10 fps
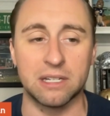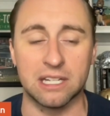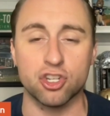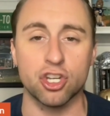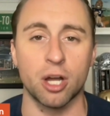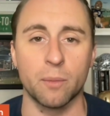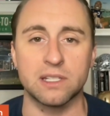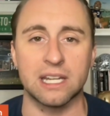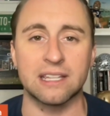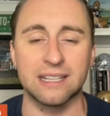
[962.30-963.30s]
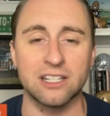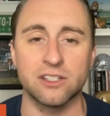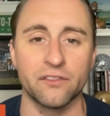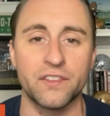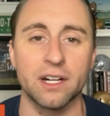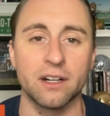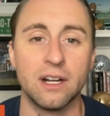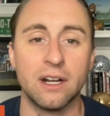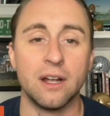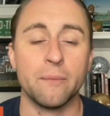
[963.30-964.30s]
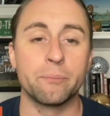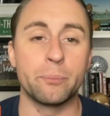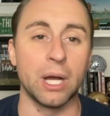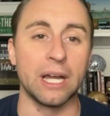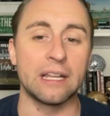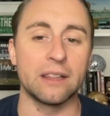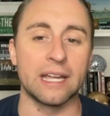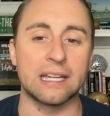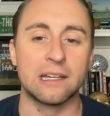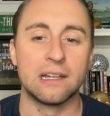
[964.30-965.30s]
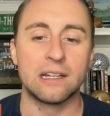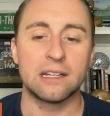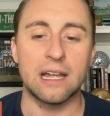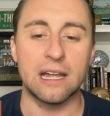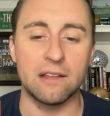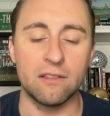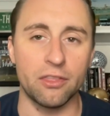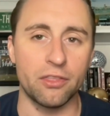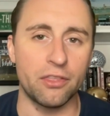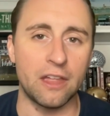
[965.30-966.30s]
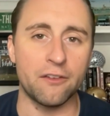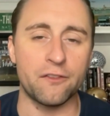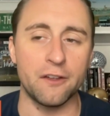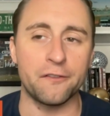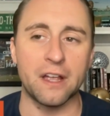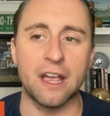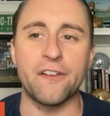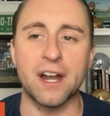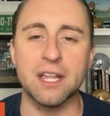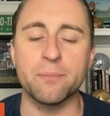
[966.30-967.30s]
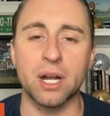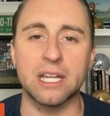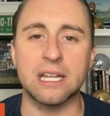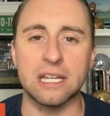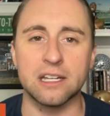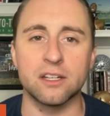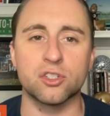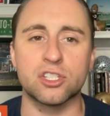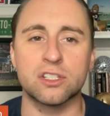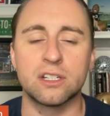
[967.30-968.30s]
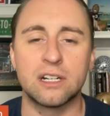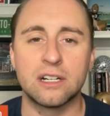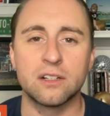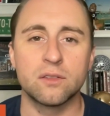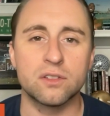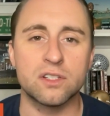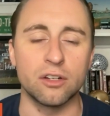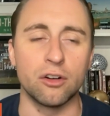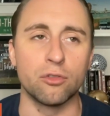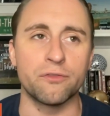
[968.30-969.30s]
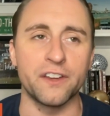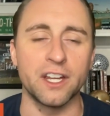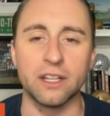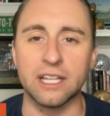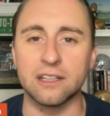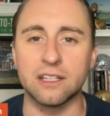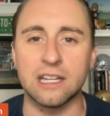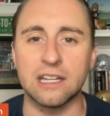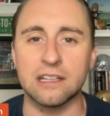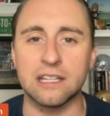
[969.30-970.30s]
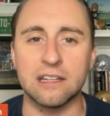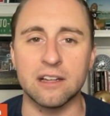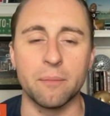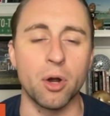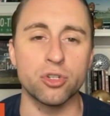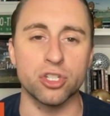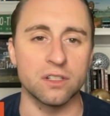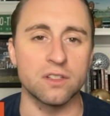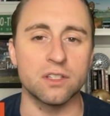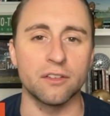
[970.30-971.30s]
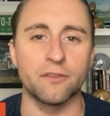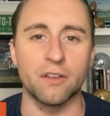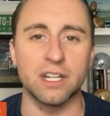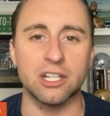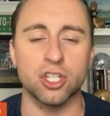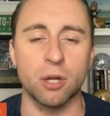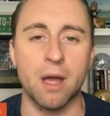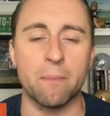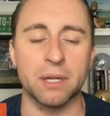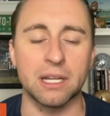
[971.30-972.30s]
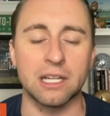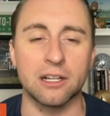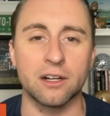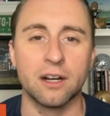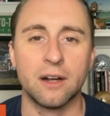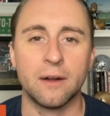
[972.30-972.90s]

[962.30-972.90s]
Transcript: be Nick Chubb, because I think that's unfair. But like, if anybody is still feeling the emotions of Nick Chubb not being here,